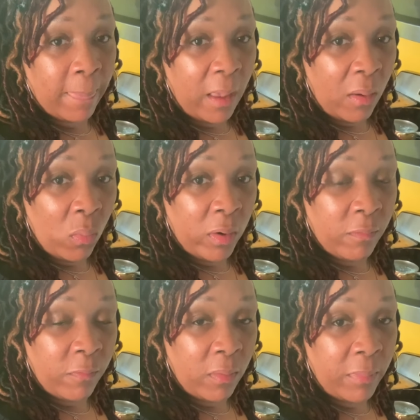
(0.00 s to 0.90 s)
I went
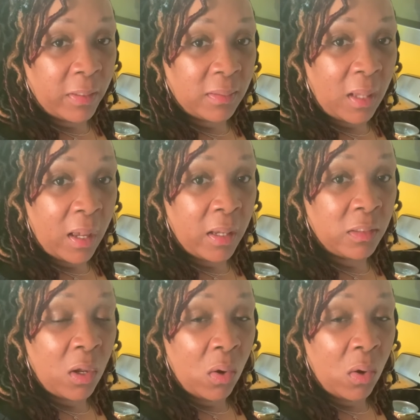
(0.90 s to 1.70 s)
from a size